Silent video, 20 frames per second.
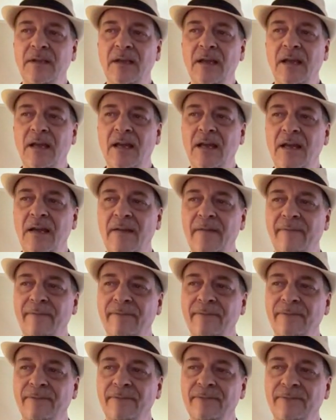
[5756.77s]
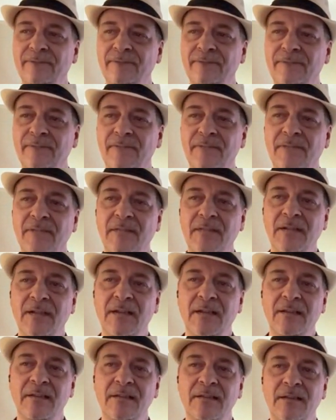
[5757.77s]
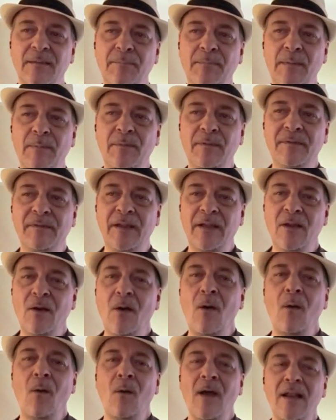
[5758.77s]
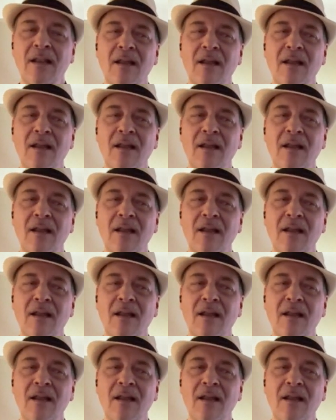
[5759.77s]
Uh, the people saying, "Oh, I